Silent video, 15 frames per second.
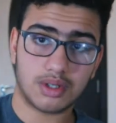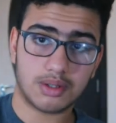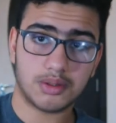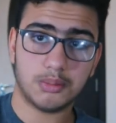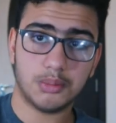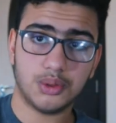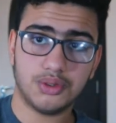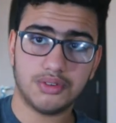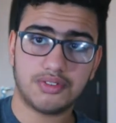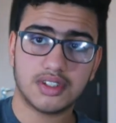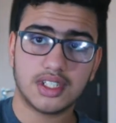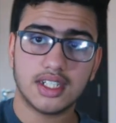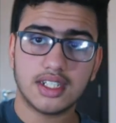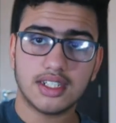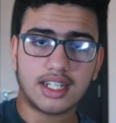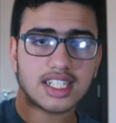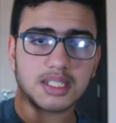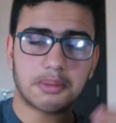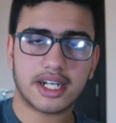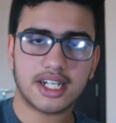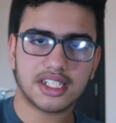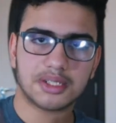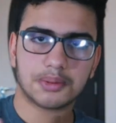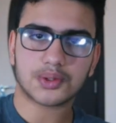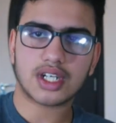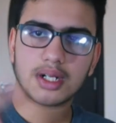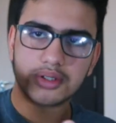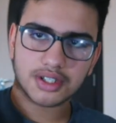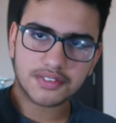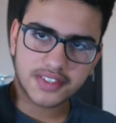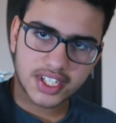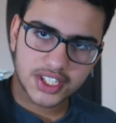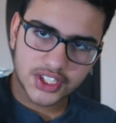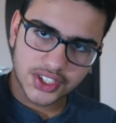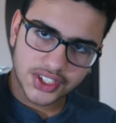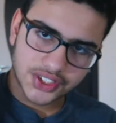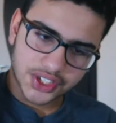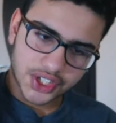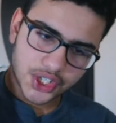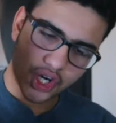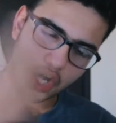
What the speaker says: when we move. That's about it. Subscribe to notifications,